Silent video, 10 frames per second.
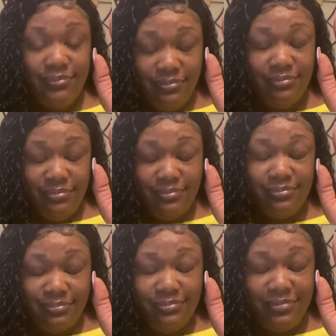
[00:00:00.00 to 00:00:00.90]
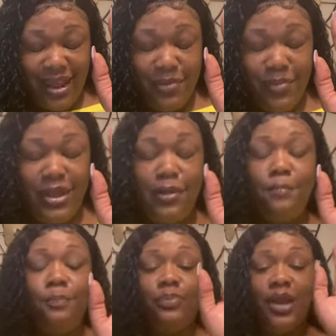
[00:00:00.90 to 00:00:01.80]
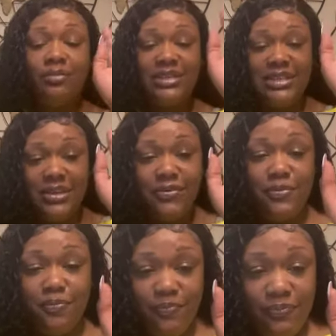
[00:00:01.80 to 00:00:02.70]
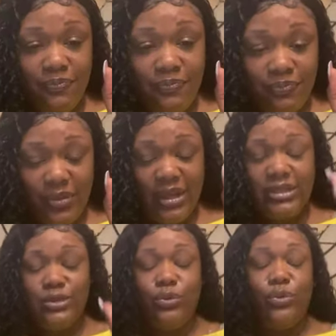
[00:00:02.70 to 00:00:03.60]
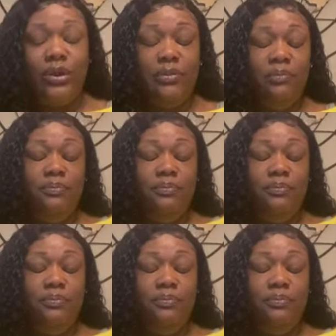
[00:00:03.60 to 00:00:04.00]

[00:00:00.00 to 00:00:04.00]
Mm-hmm. Mm-hmm. Amen. I receive Let me it. read the scripture. Yes, Lord.